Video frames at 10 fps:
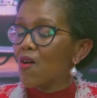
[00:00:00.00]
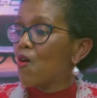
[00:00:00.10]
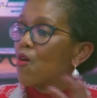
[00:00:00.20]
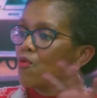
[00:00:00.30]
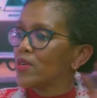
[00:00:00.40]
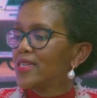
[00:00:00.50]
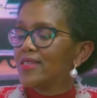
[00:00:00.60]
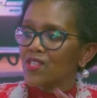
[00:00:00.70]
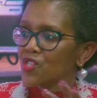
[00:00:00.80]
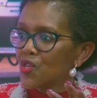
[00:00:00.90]
oh,
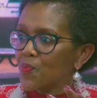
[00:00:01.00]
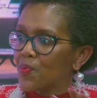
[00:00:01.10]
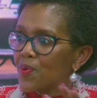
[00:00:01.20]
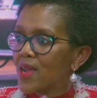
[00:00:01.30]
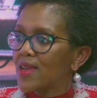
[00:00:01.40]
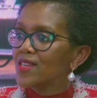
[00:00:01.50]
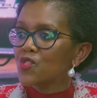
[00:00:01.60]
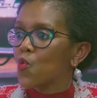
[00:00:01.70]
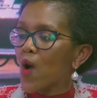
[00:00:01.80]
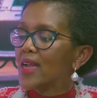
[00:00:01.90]
leadership
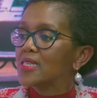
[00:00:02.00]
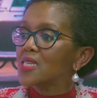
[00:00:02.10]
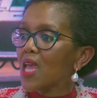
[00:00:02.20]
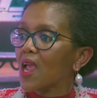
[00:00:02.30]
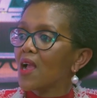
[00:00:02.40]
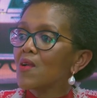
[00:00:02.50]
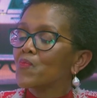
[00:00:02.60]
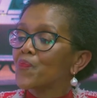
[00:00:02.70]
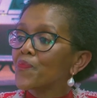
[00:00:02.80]
is wanting. Like